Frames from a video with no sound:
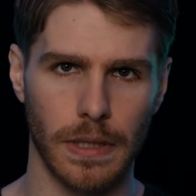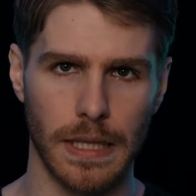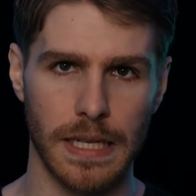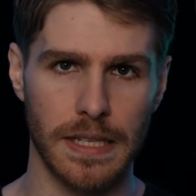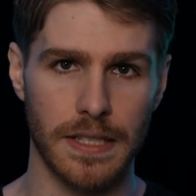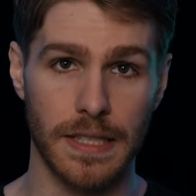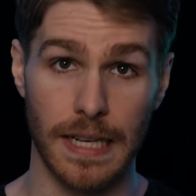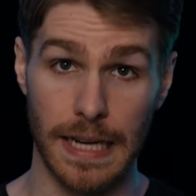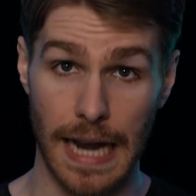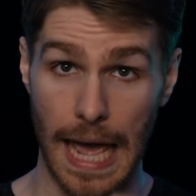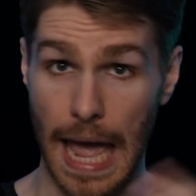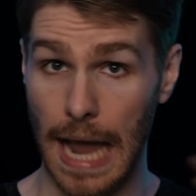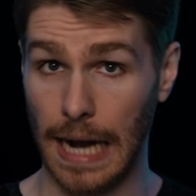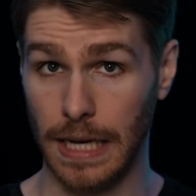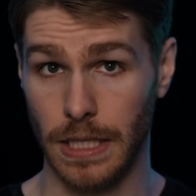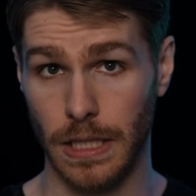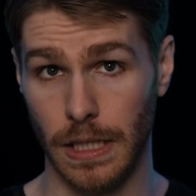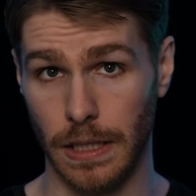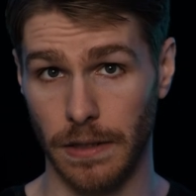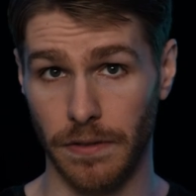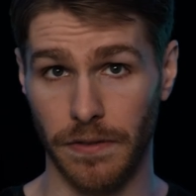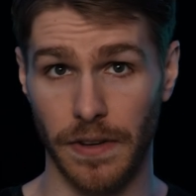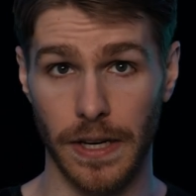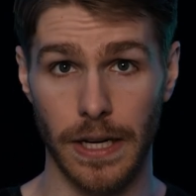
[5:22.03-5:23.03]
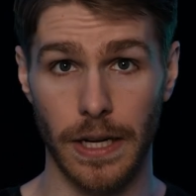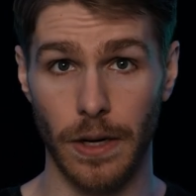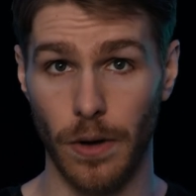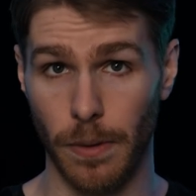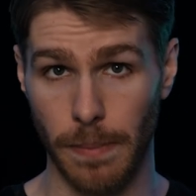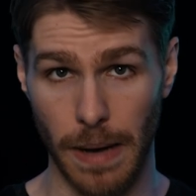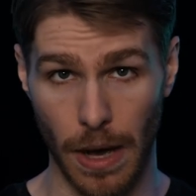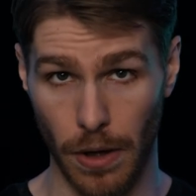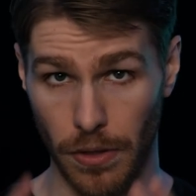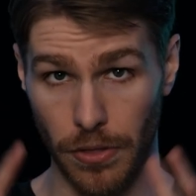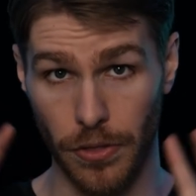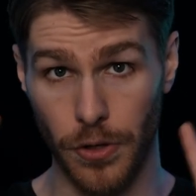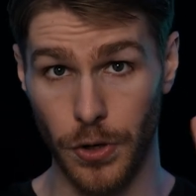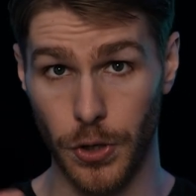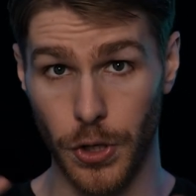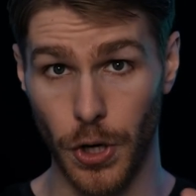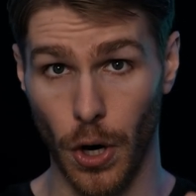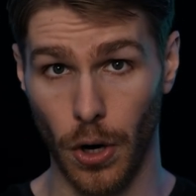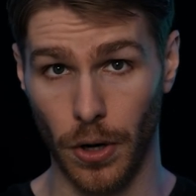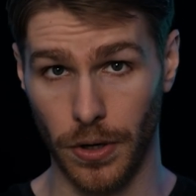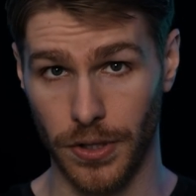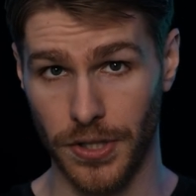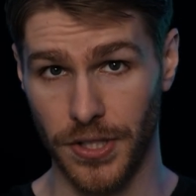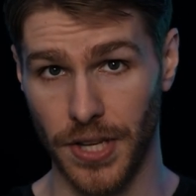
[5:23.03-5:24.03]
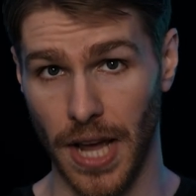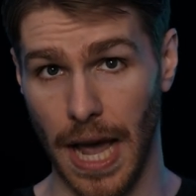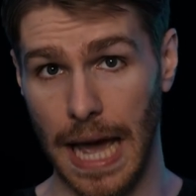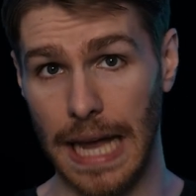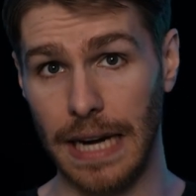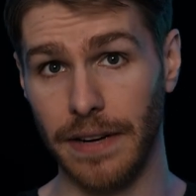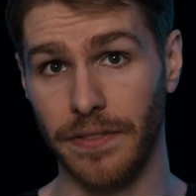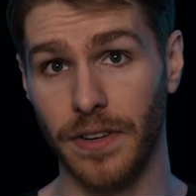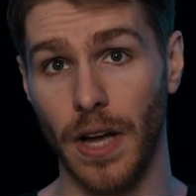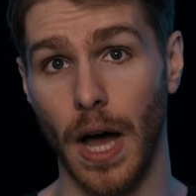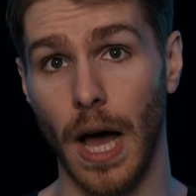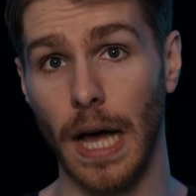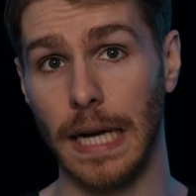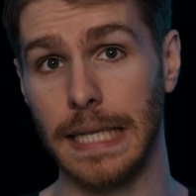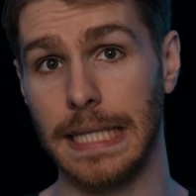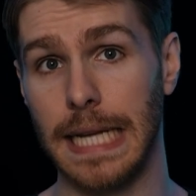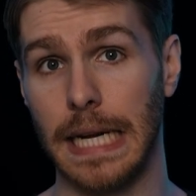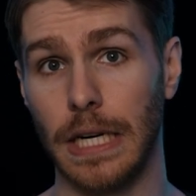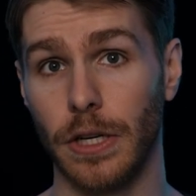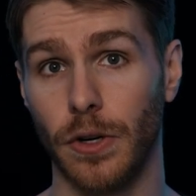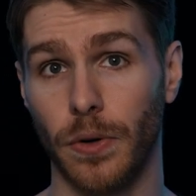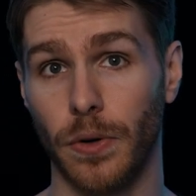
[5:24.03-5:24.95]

released an excellent video about the dark side of content